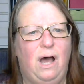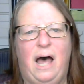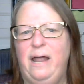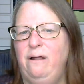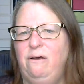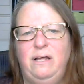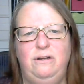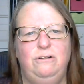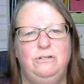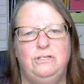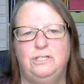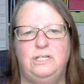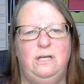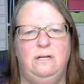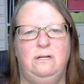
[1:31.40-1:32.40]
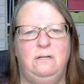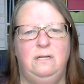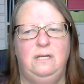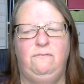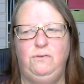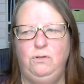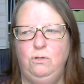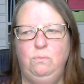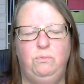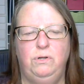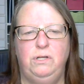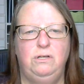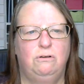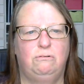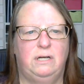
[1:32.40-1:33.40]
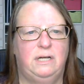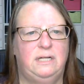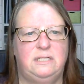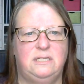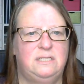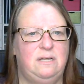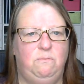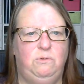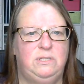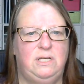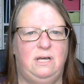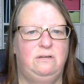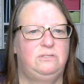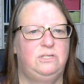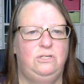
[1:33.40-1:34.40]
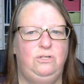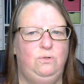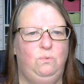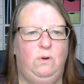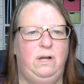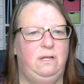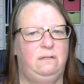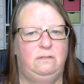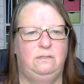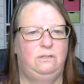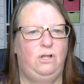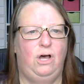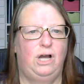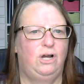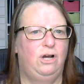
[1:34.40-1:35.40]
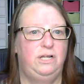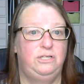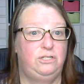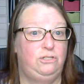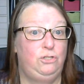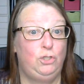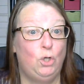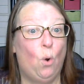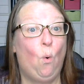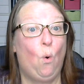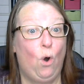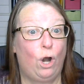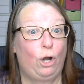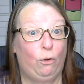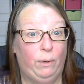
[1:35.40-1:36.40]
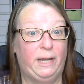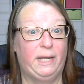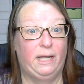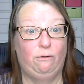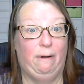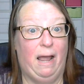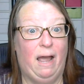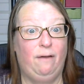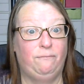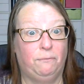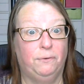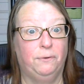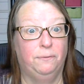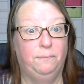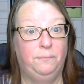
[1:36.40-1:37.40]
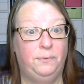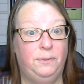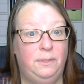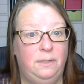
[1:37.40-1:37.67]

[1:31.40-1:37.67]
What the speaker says: I don't understand. If you bring your Cricut to someone's house and you want to log on to your Cricut Craft Room,